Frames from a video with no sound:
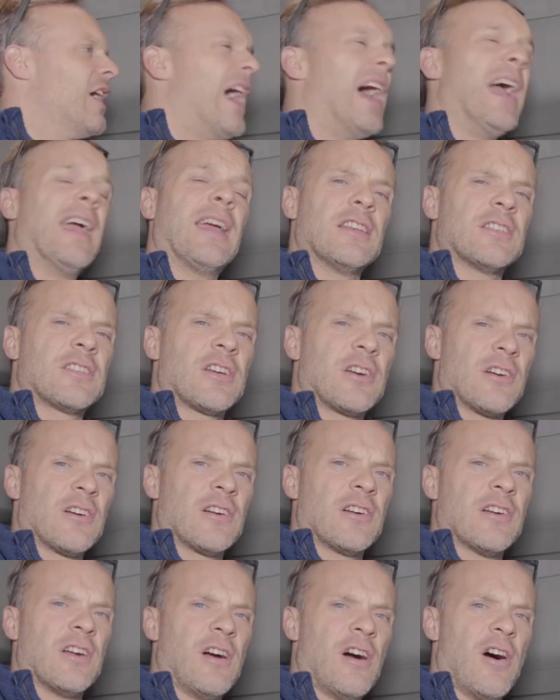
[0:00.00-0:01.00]
I can
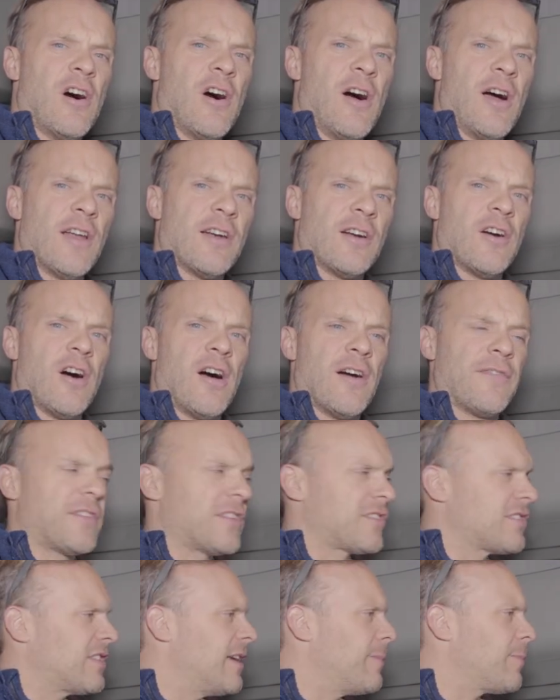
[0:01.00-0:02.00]
turn on and off
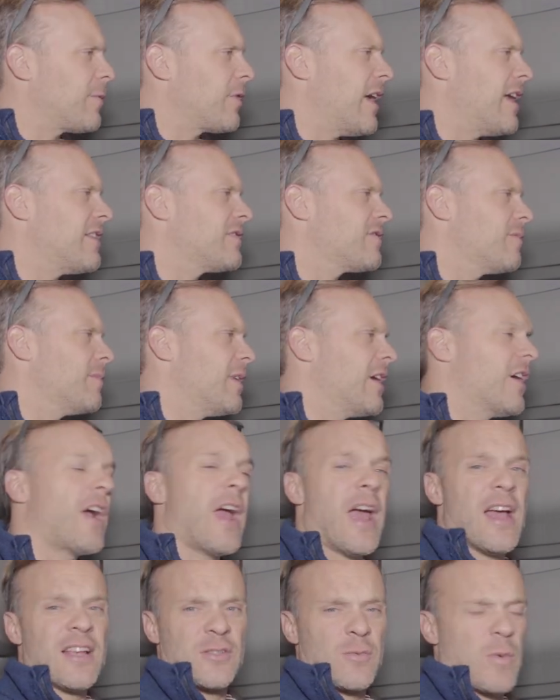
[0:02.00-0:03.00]
the sleeper lights from
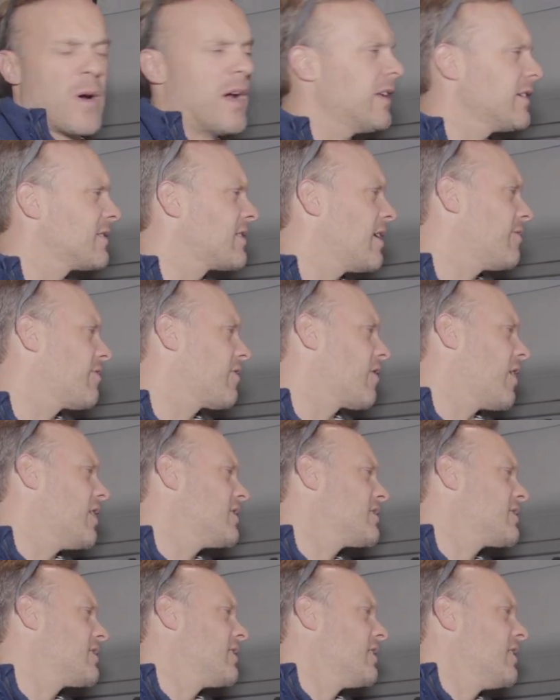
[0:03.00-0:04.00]
here as well as up
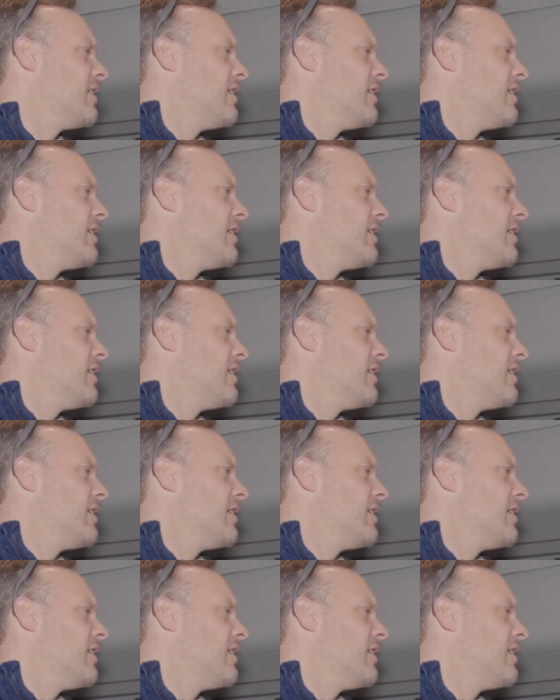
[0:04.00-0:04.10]
front.